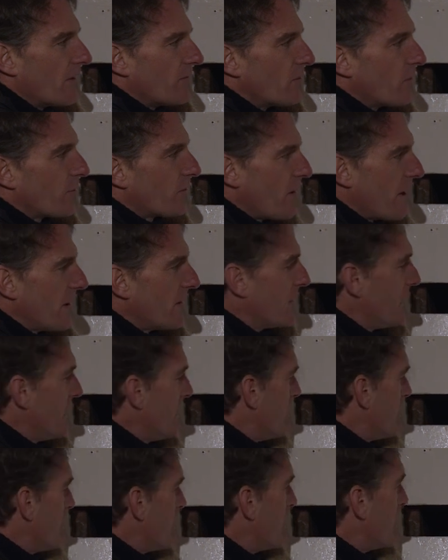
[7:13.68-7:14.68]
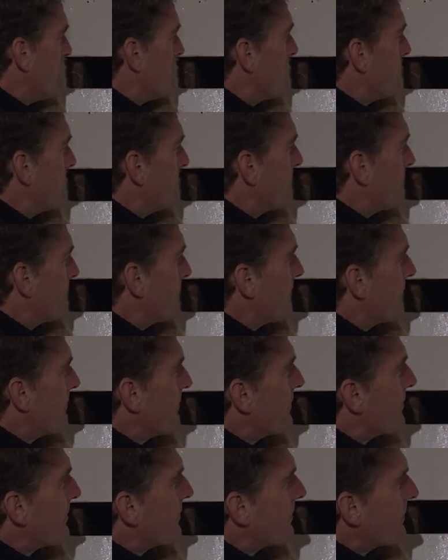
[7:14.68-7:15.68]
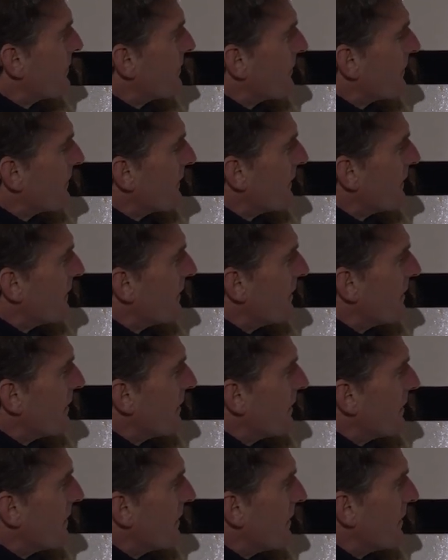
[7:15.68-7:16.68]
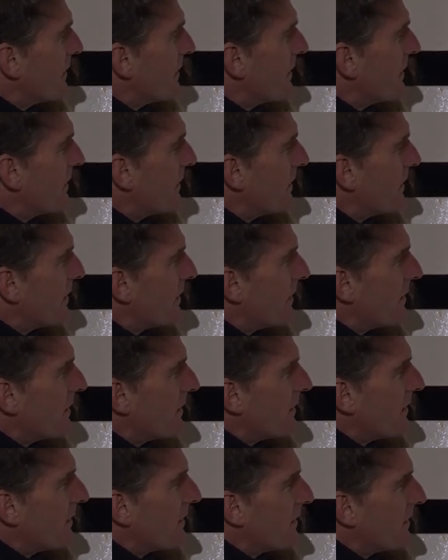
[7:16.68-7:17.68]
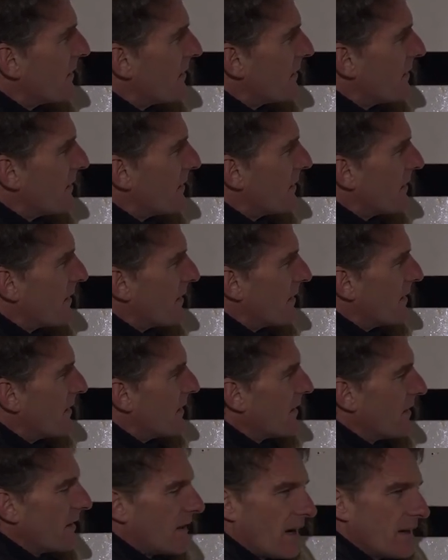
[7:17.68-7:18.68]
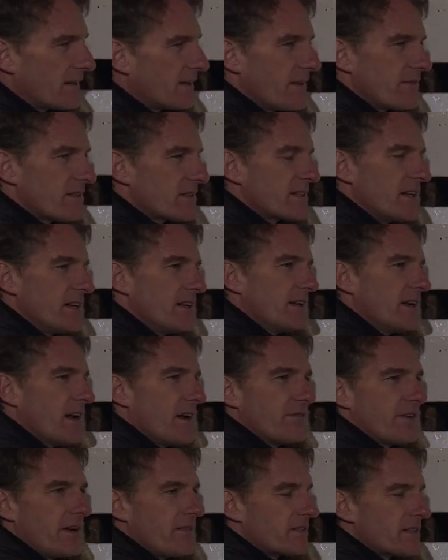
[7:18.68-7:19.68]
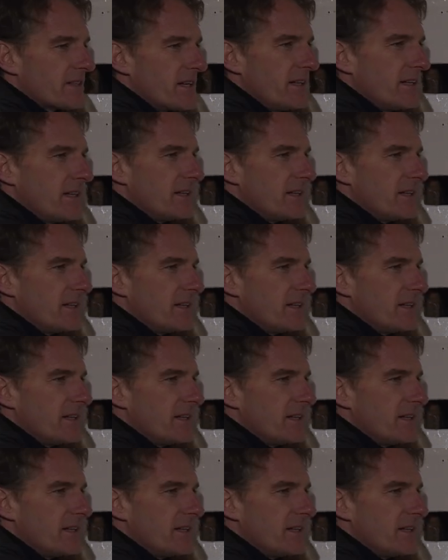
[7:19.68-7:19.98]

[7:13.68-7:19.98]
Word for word: Right, so what's going on here? So yeah, these uh, sort of letterbox looking features that you will have spotted before, they run the seen, full length I've never seen